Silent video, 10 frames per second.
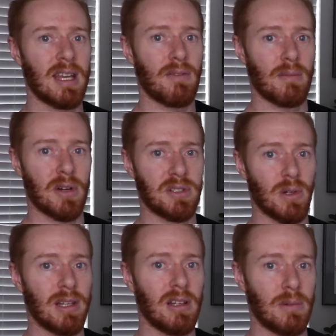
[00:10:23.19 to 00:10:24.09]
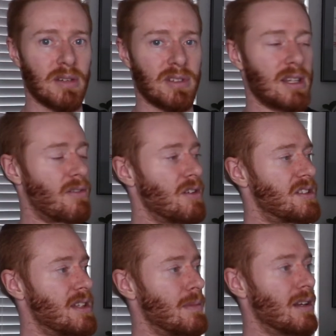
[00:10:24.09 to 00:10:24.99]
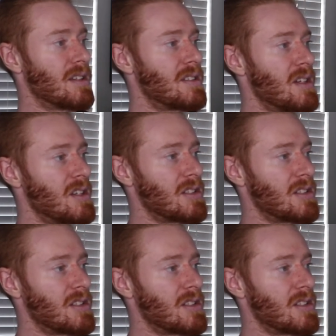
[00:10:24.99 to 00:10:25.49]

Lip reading: give the muscle a little bit of a different stimulus.